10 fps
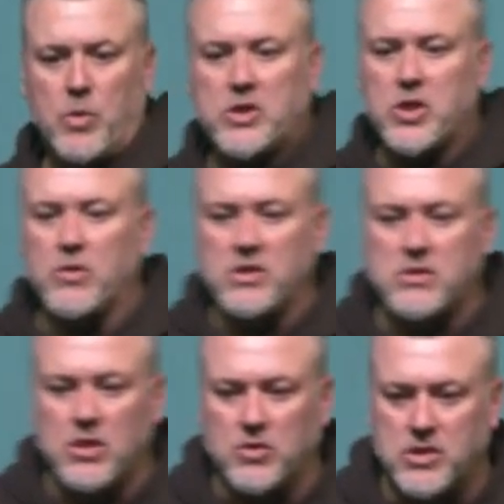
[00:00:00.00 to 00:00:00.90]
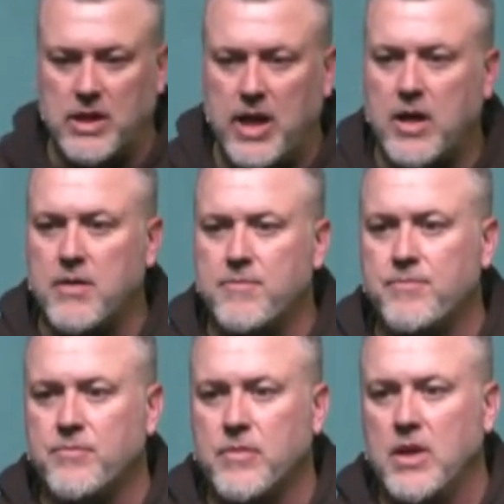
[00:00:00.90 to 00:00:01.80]
What's your until today?
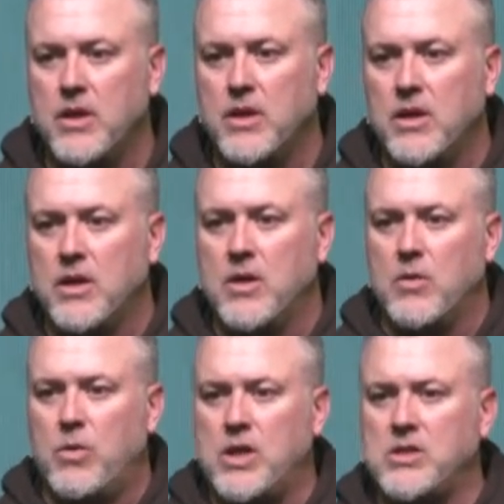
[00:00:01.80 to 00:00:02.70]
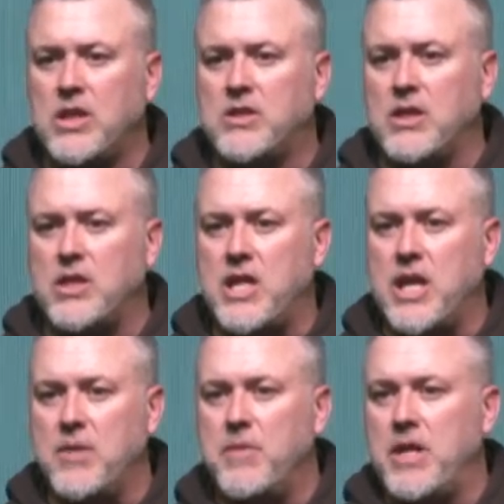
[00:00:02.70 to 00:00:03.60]
What is it that the
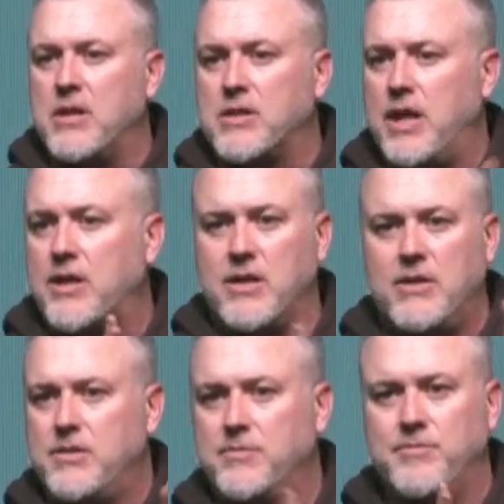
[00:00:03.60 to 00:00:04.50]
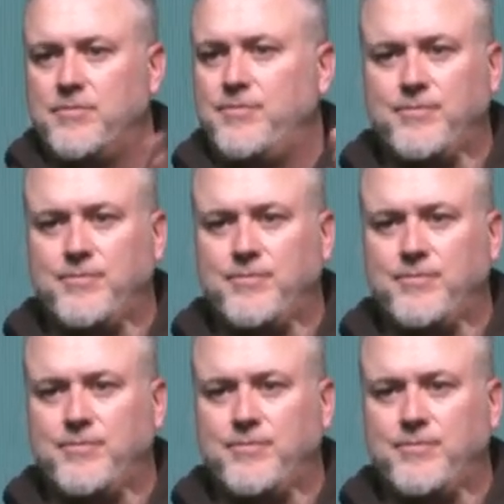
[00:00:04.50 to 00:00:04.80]
enemy is like, oh,